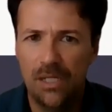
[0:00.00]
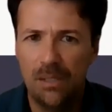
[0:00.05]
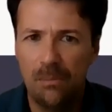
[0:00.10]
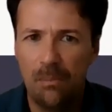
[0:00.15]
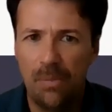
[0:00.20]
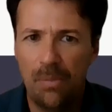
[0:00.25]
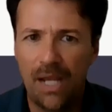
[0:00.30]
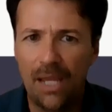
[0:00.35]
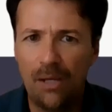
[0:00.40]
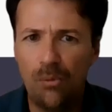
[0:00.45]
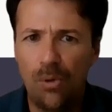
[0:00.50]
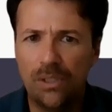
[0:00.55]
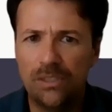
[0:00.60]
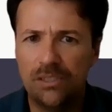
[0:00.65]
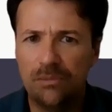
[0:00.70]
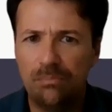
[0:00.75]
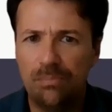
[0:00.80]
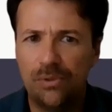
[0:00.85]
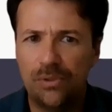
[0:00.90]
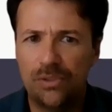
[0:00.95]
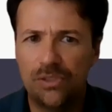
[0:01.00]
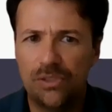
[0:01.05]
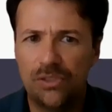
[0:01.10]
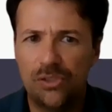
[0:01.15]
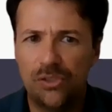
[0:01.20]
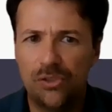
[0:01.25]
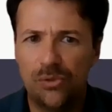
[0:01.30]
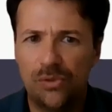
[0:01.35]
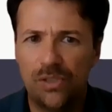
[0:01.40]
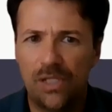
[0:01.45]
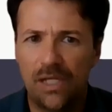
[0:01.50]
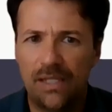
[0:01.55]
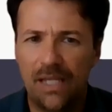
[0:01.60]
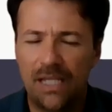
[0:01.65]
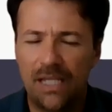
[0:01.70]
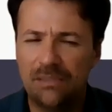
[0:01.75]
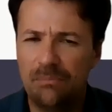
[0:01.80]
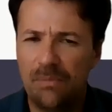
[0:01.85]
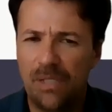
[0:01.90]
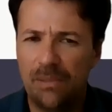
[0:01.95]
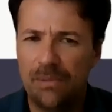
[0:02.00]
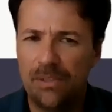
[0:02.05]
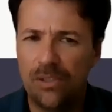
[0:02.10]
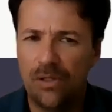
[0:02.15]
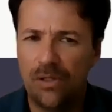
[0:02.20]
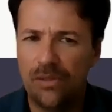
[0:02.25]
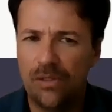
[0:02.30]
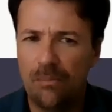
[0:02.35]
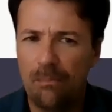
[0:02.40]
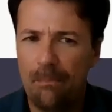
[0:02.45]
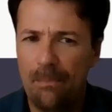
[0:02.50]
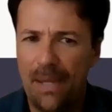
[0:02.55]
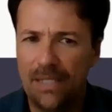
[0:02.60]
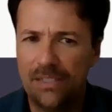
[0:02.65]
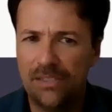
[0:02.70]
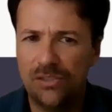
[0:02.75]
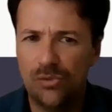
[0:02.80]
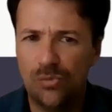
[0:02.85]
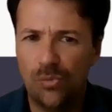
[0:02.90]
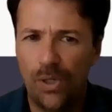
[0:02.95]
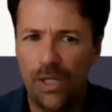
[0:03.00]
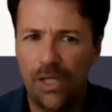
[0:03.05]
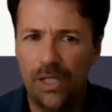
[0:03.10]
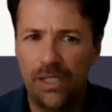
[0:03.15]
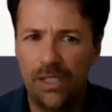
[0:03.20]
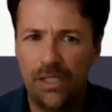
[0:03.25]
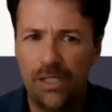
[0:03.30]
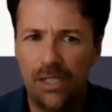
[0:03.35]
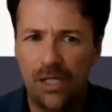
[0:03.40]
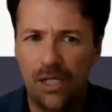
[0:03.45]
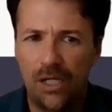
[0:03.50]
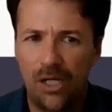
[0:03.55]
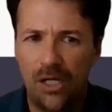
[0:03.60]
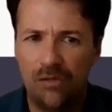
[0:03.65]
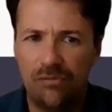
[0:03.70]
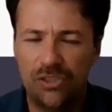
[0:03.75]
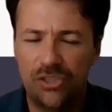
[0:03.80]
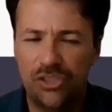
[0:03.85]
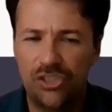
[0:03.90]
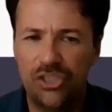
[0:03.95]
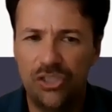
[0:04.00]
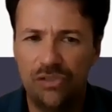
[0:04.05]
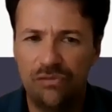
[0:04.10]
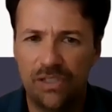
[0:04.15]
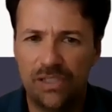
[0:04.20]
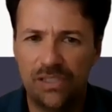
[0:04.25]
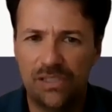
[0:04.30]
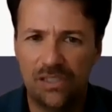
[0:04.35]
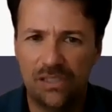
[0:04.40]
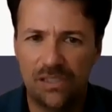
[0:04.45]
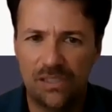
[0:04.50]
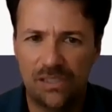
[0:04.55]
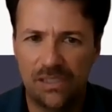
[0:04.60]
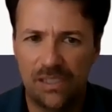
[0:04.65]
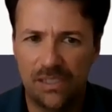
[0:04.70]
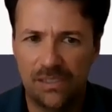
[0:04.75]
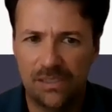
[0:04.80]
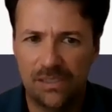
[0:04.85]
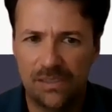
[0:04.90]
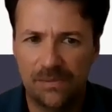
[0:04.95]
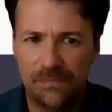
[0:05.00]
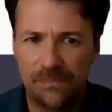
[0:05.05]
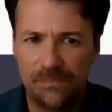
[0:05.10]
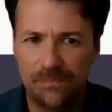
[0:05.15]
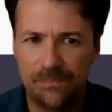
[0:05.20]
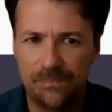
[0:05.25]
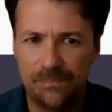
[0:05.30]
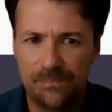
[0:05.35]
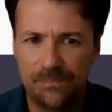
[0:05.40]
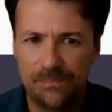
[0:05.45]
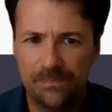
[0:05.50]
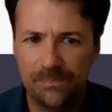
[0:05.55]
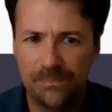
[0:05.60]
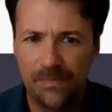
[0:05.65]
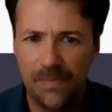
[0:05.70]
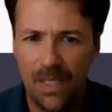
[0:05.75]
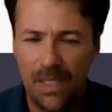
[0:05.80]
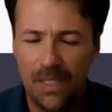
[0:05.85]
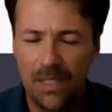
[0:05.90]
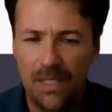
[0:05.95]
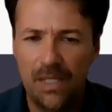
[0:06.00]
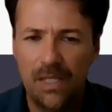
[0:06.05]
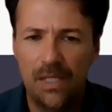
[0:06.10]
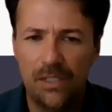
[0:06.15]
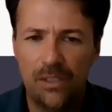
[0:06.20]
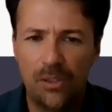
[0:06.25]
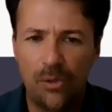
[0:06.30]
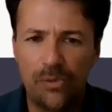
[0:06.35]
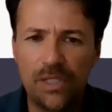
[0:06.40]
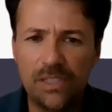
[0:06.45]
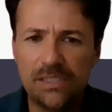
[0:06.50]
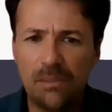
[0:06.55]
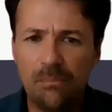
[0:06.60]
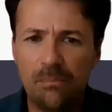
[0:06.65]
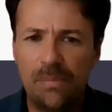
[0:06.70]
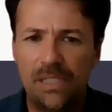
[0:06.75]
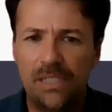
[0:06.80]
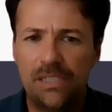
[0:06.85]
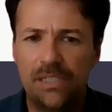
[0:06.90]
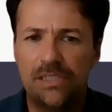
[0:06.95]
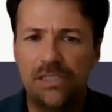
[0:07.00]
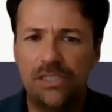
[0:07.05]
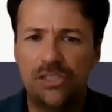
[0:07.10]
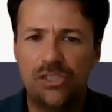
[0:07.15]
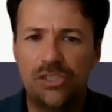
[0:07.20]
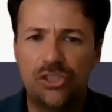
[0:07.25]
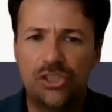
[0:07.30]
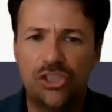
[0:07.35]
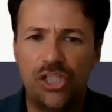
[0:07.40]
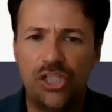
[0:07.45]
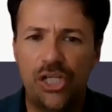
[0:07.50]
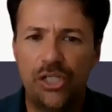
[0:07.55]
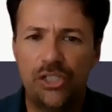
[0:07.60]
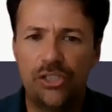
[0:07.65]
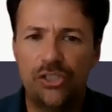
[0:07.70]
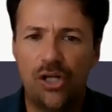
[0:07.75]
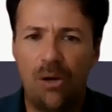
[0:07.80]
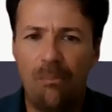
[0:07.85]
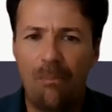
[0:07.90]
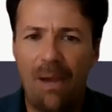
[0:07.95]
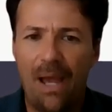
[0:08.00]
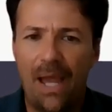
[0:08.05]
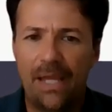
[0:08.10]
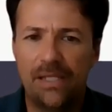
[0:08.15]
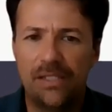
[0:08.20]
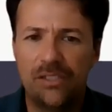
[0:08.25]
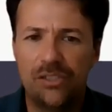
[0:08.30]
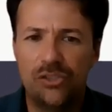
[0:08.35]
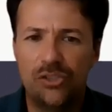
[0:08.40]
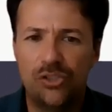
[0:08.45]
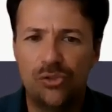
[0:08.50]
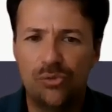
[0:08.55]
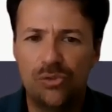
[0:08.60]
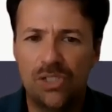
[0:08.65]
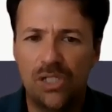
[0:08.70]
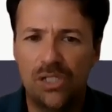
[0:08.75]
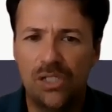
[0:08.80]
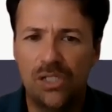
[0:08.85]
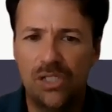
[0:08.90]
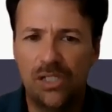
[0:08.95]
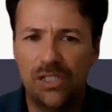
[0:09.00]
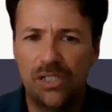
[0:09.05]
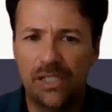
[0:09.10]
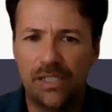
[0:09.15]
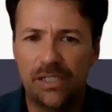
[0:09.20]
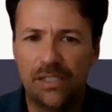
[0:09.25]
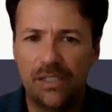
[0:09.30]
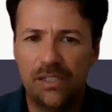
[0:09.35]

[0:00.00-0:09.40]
But I want to put to you that that's maybe not the best way of achieving success. Now, this ability to change our mind due to learning